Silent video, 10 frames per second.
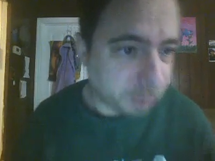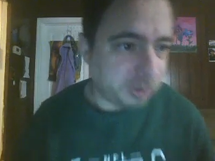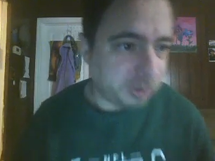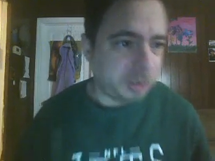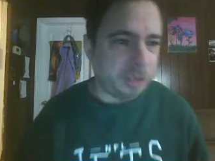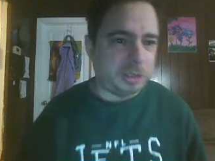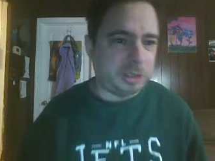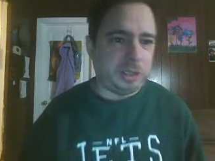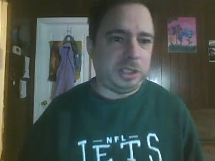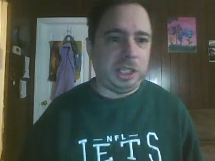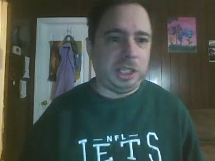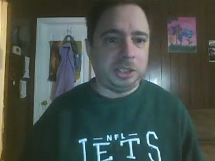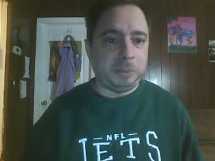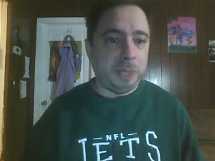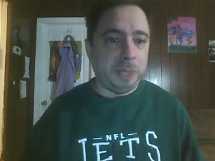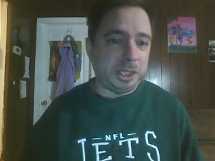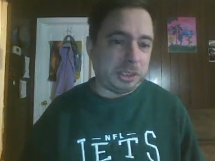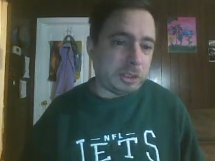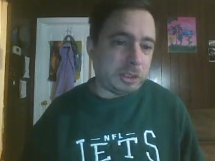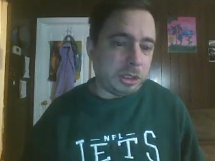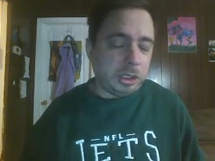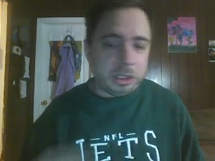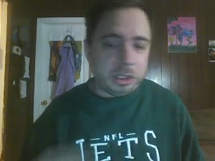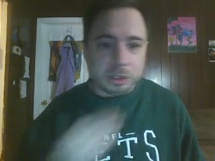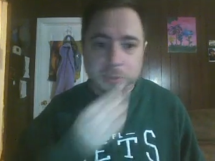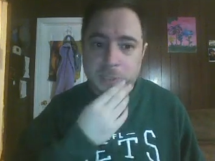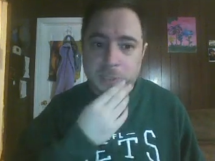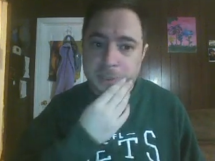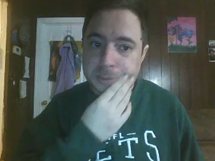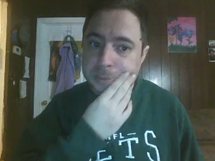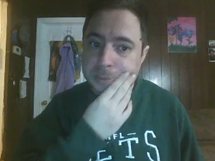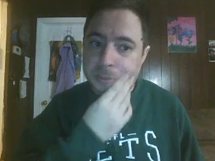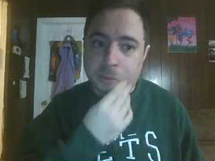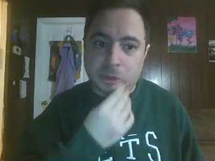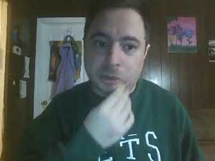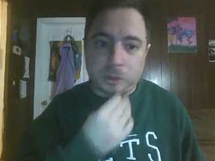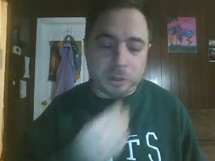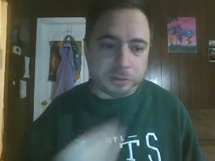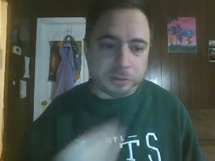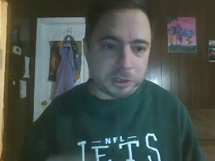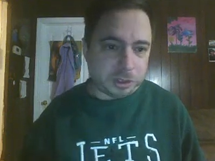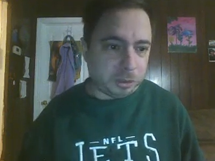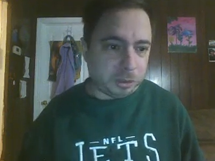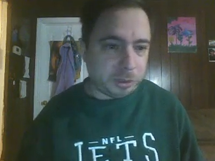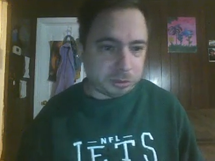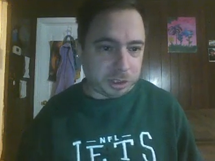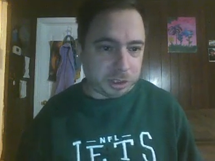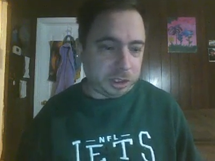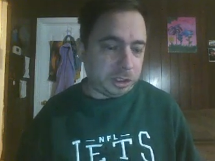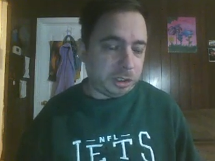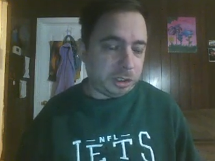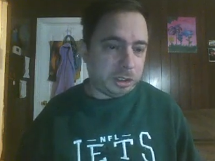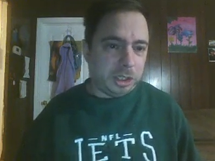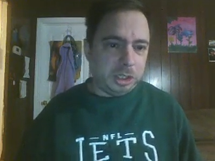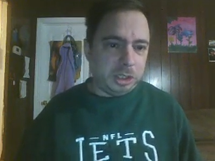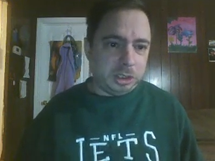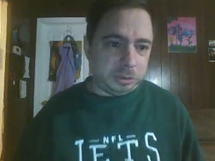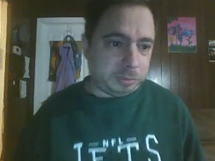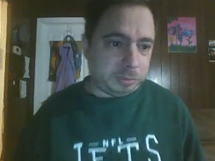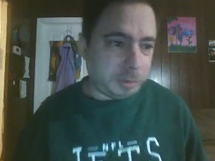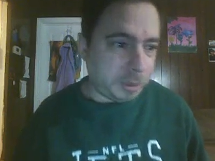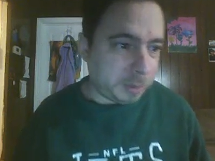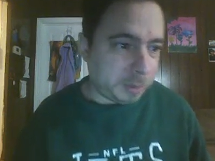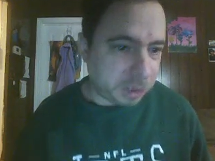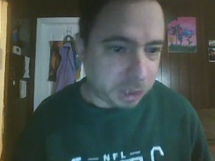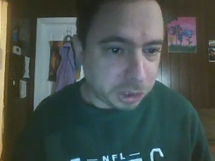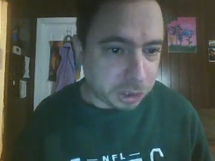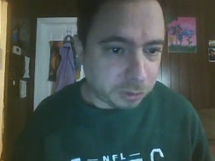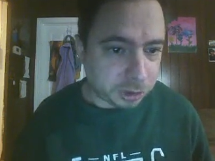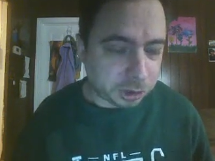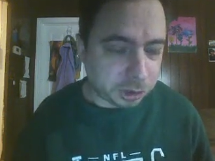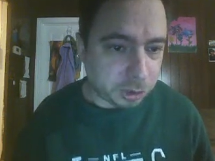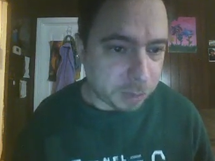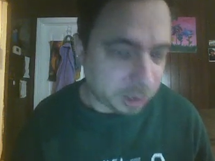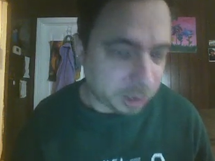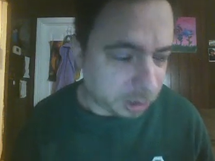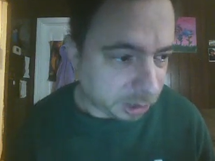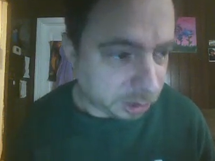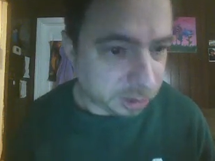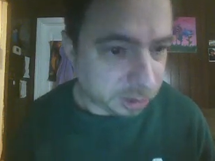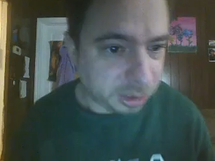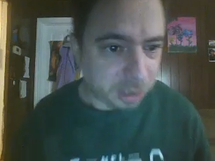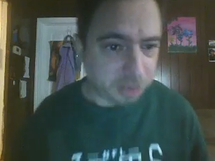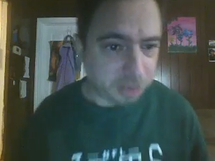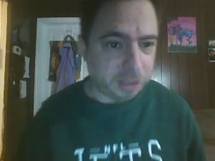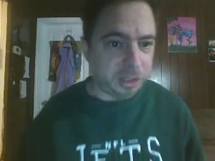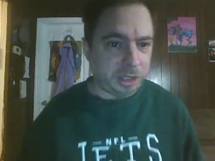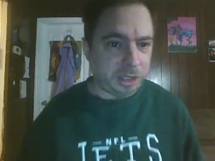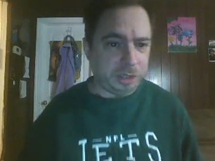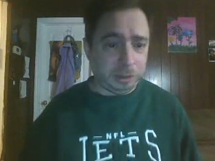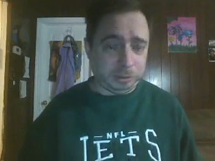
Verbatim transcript: Hopefully, they they saying it's a mix, so maybe it will start off as a little bit of rain and then probably change over to snow by the end of the end of the night.